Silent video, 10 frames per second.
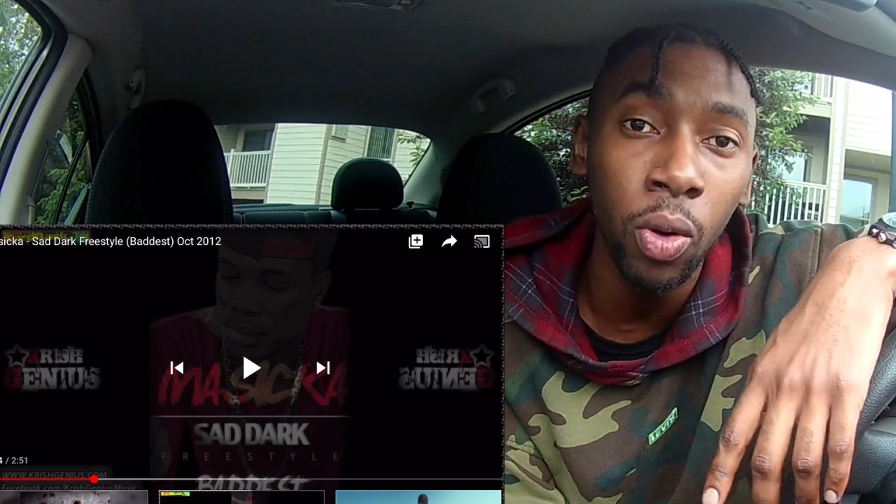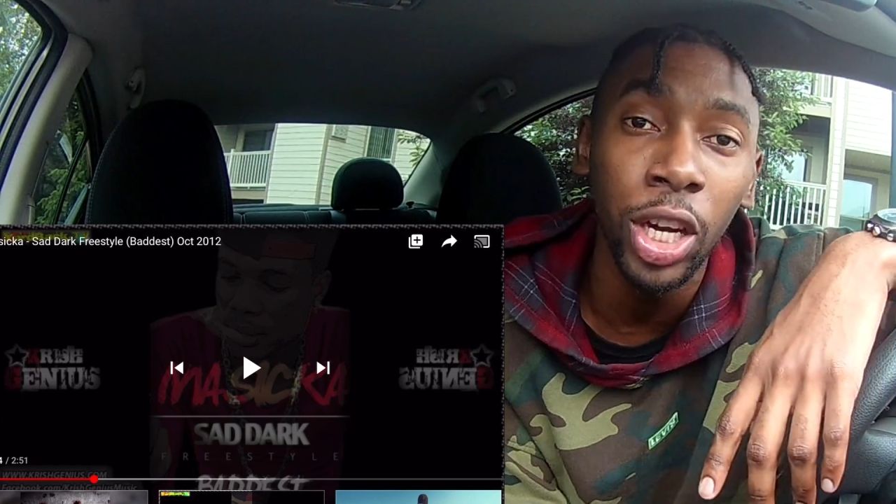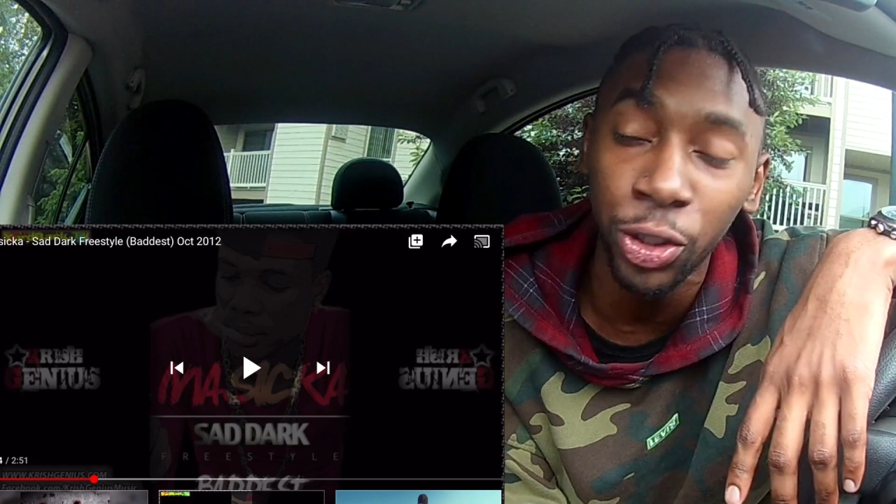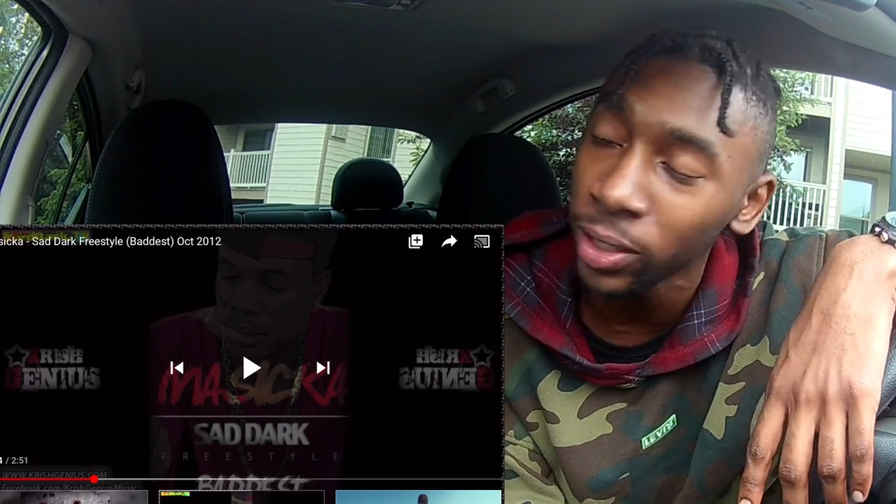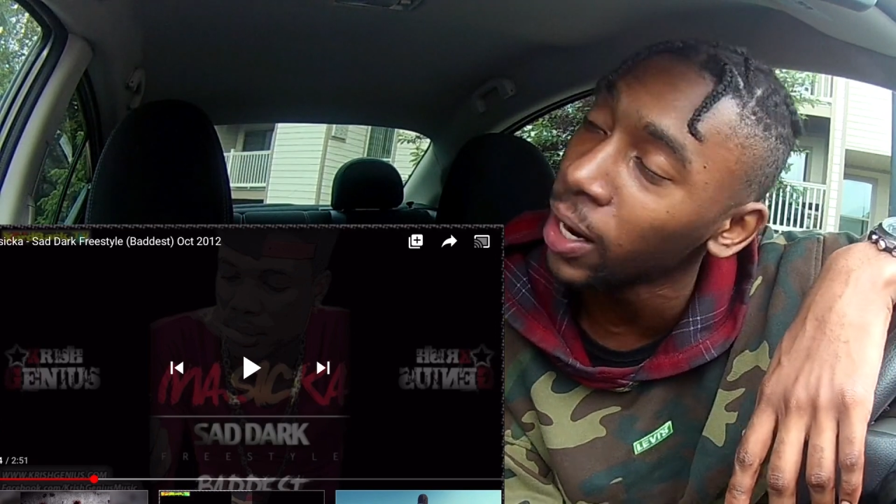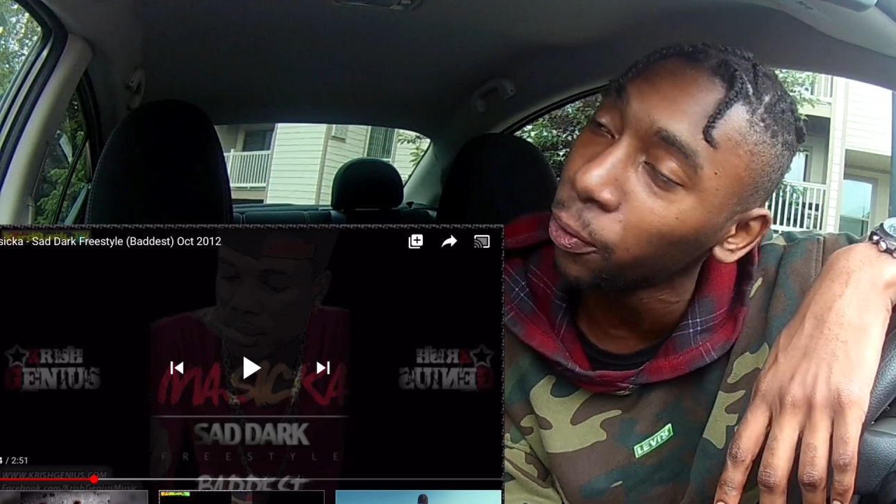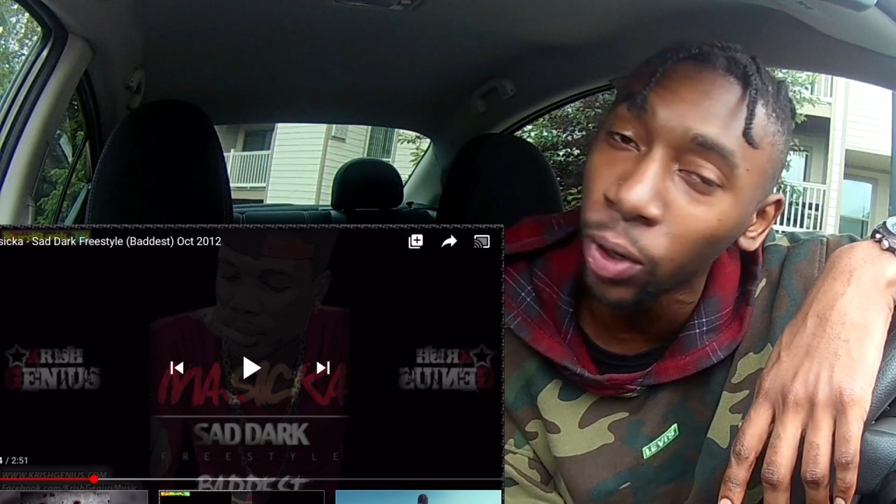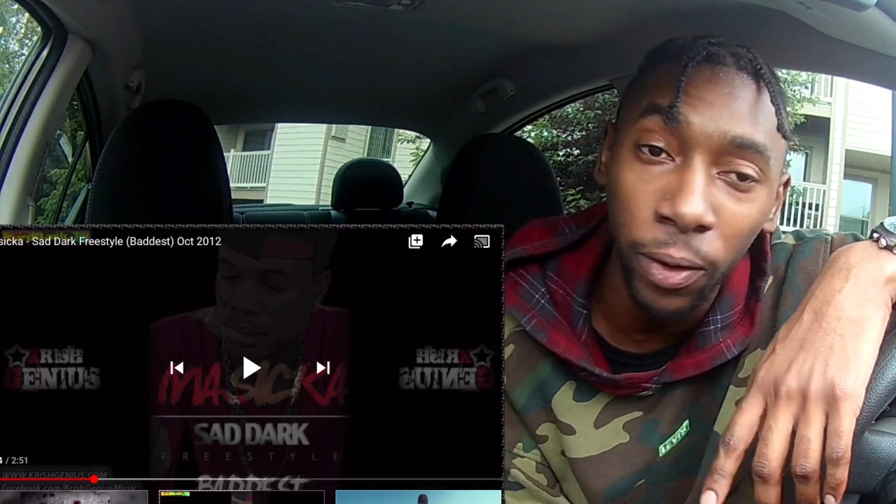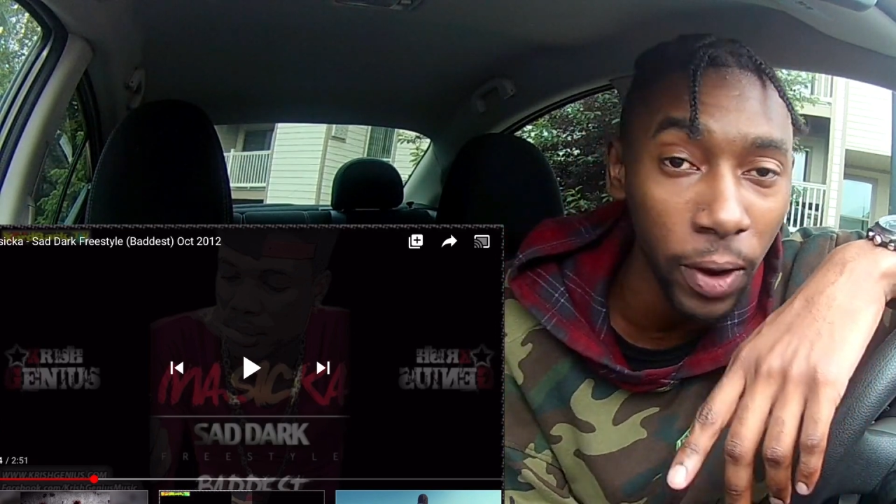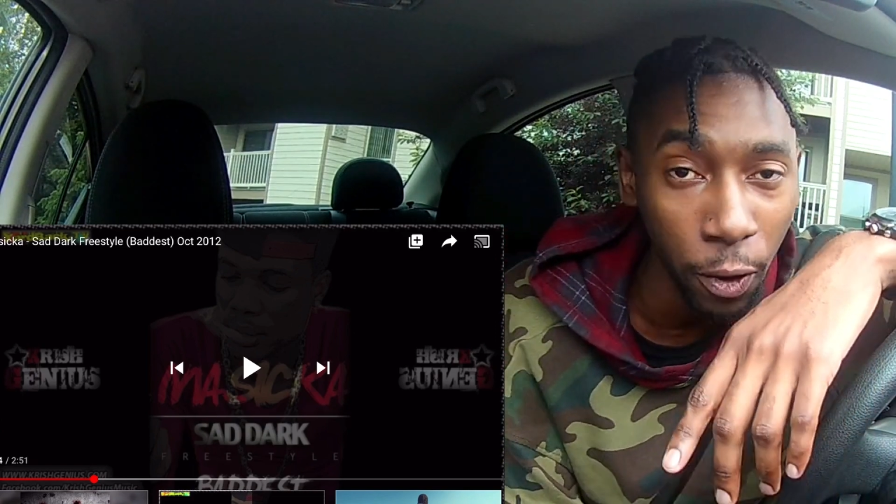I want 3 and
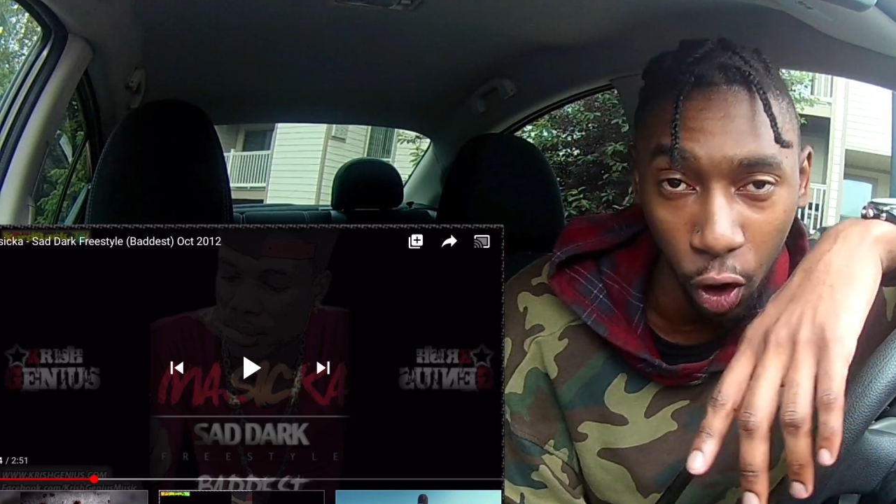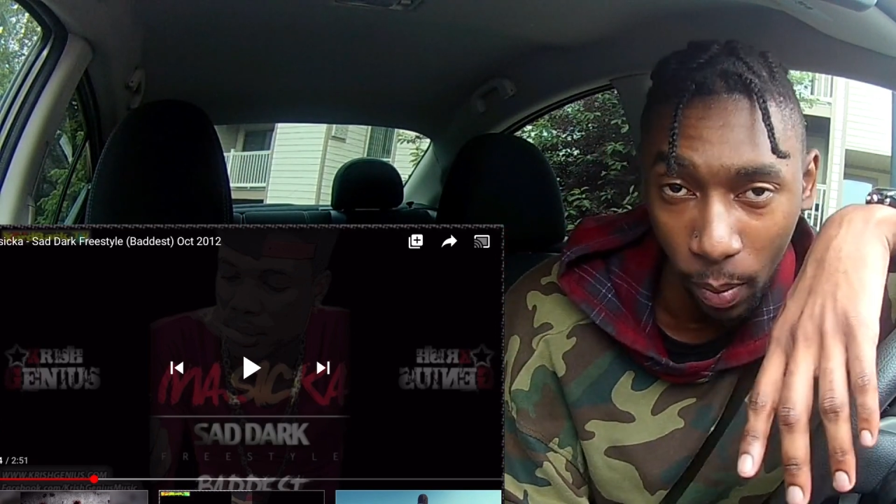4 and 5